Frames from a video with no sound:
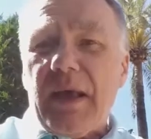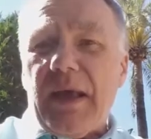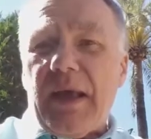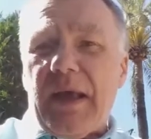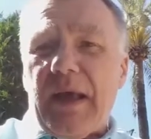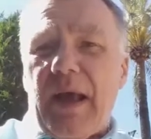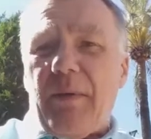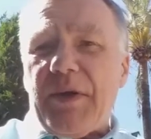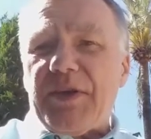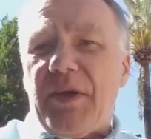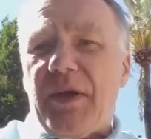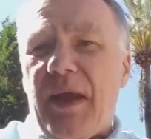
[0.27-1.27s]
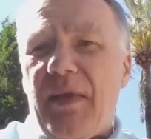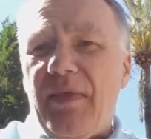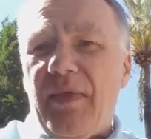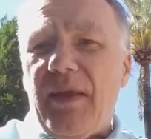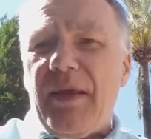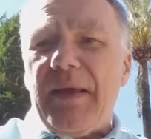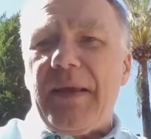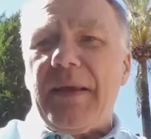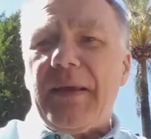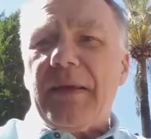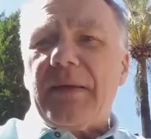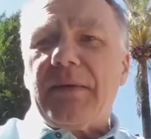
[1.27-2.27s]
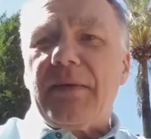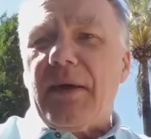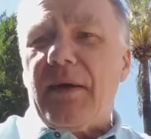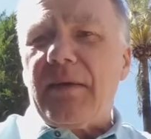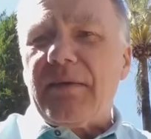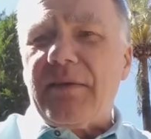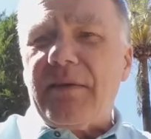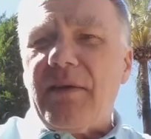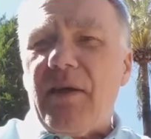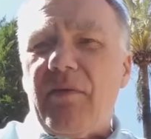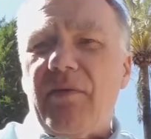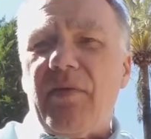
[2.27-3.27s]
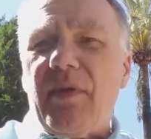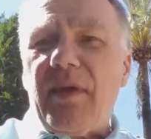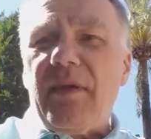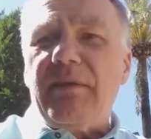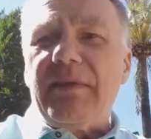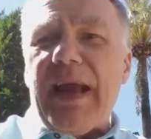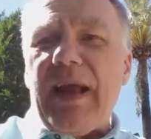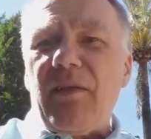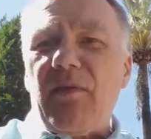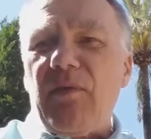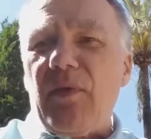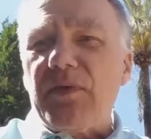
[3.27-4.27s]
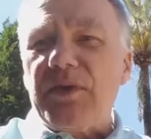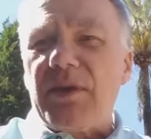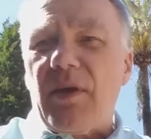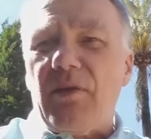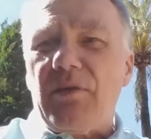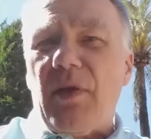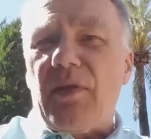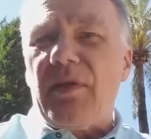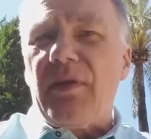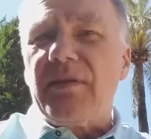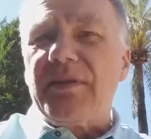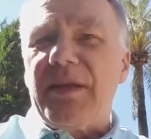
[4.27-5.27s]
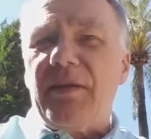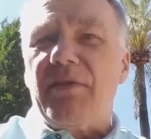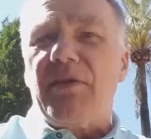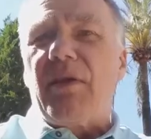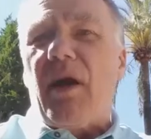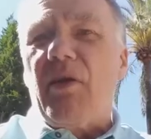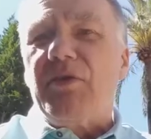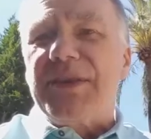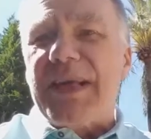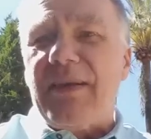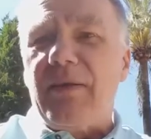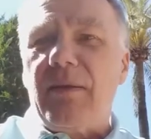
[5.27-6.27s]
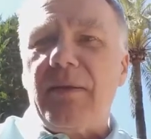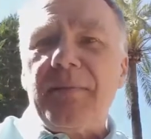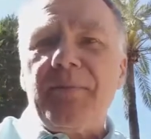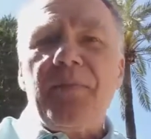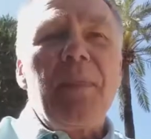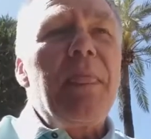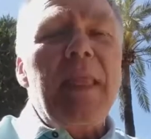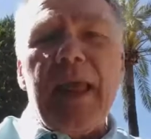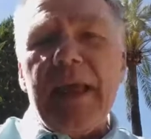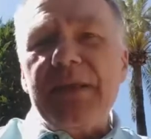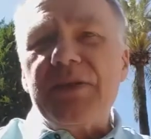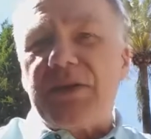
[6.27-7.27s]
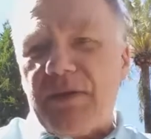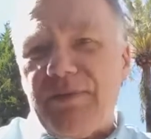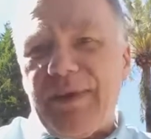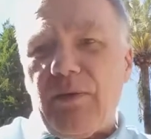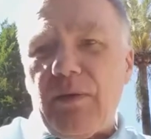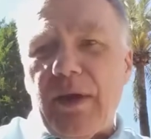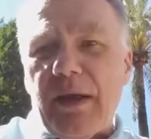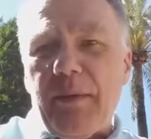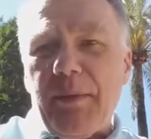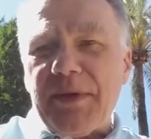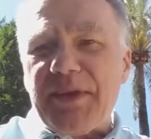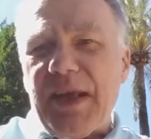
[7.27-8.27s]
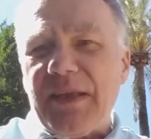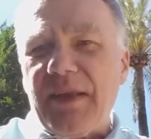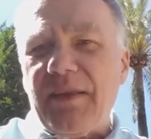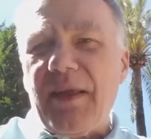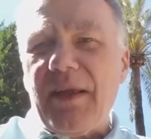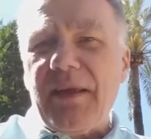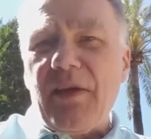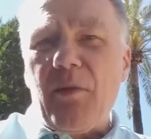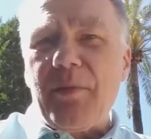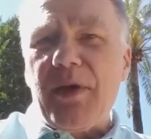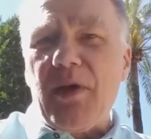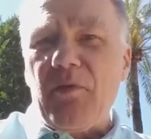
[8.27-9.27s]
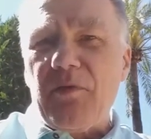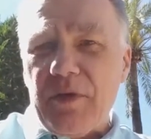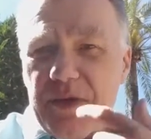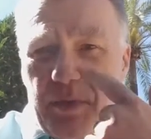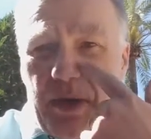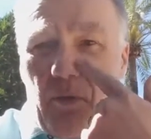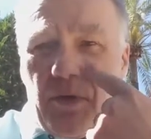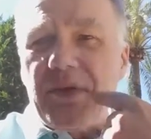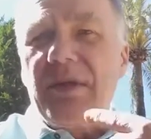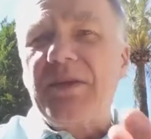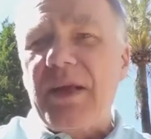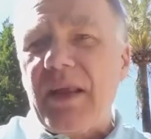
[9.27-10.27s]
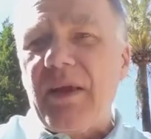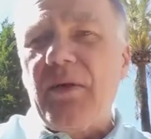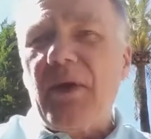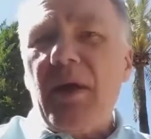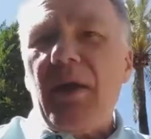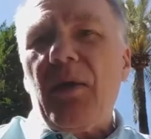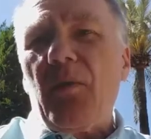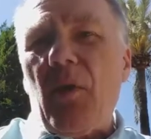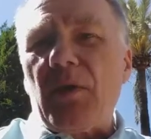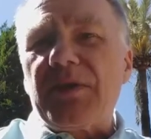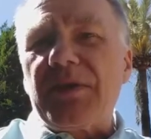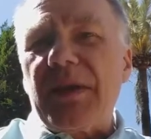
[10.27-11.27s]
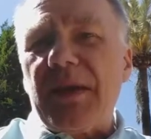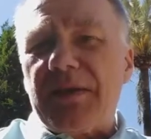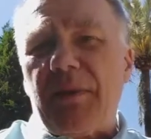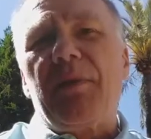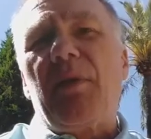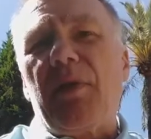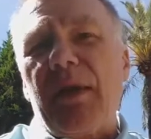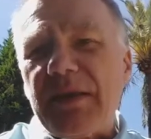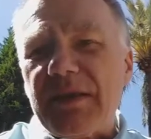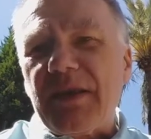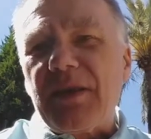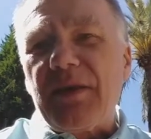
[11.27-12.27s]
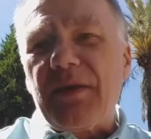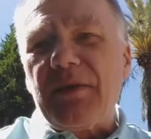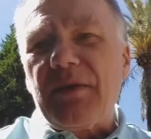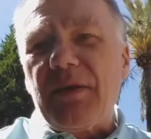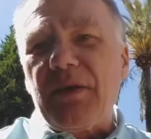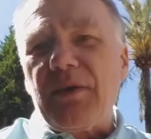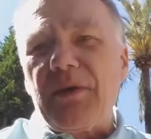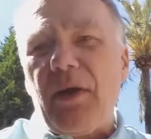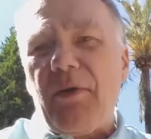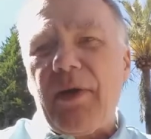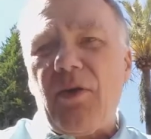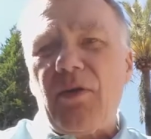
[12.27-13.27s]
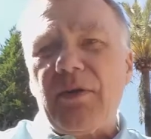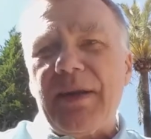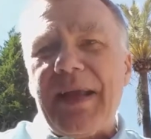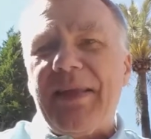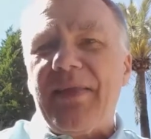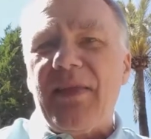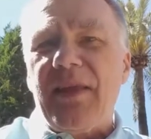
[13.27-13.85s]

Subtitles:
I'm actually in the garden of the Alfonso XIII Hotel in Seville, and I'm attending the Omni Conference. But I wanted to tell you what's some of the things that are going on in